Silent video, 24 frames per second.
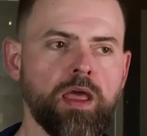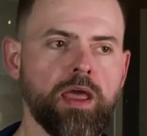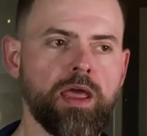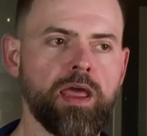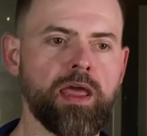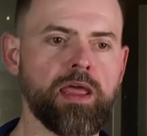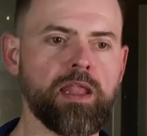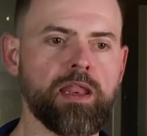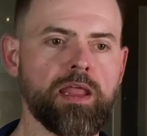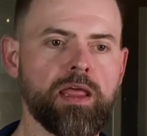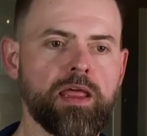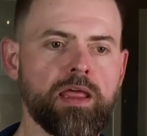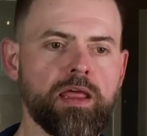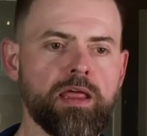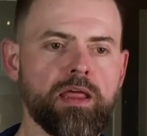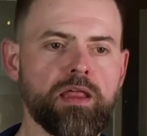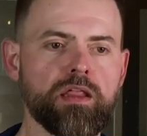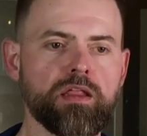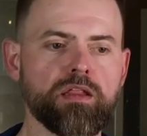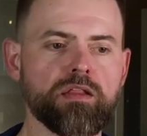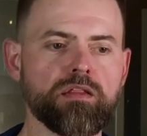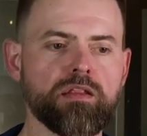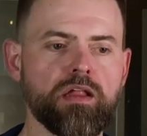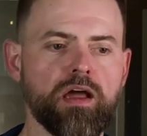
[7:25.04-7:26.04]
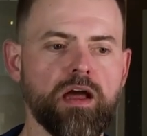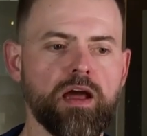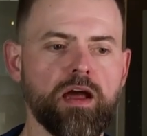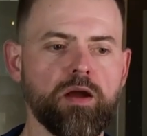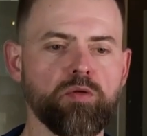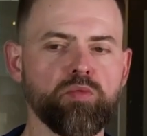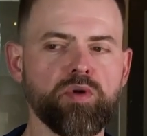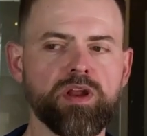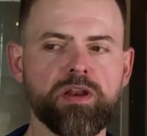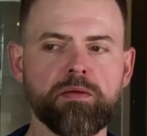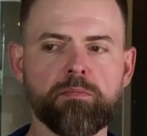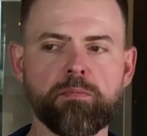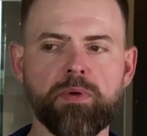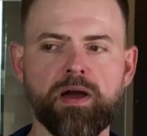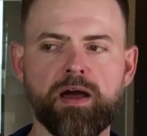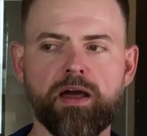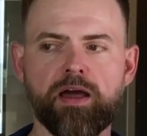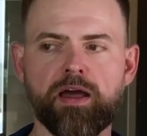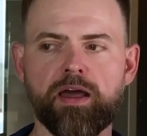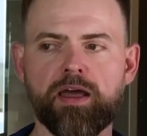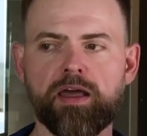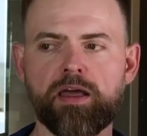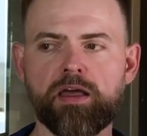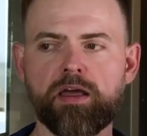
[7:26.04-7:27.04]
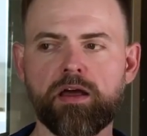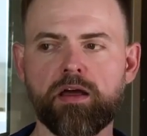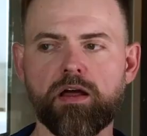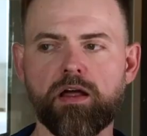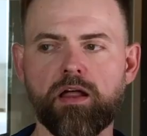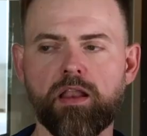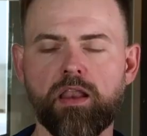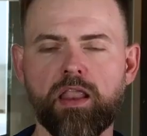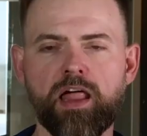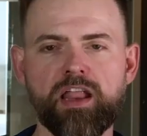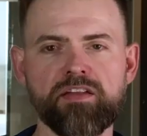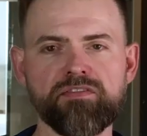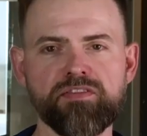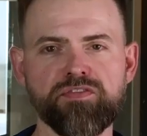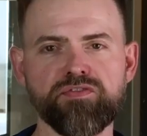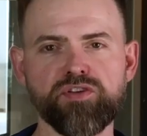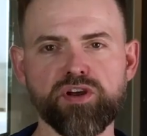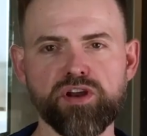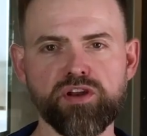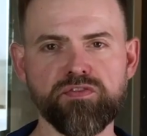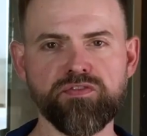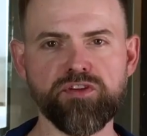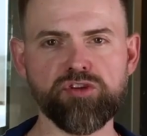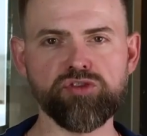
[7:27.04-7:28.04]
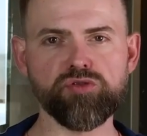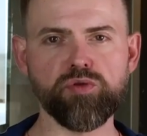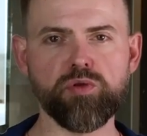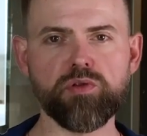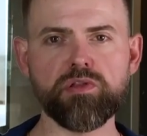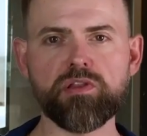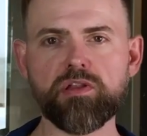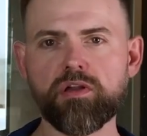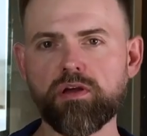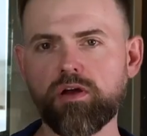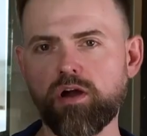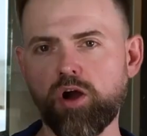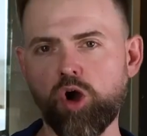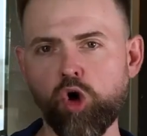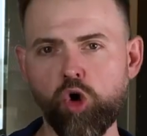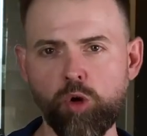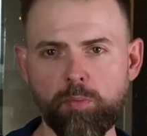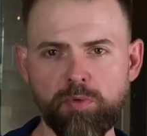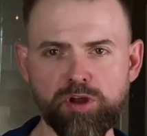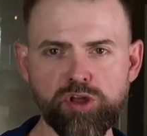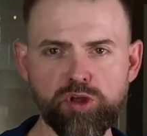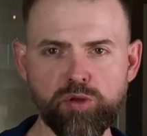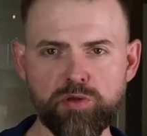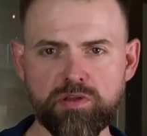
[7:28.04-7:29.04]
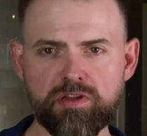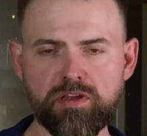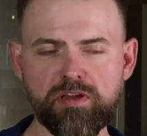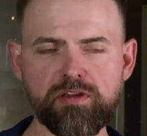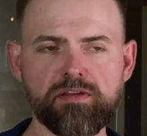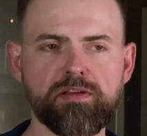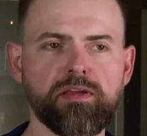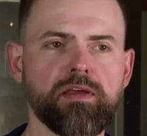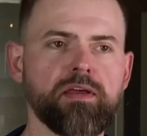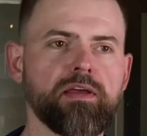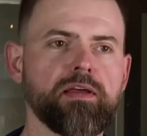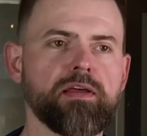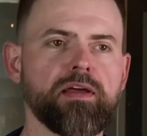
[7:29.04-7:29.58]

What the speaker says: It is written by a lot of different individuals. Homer used it.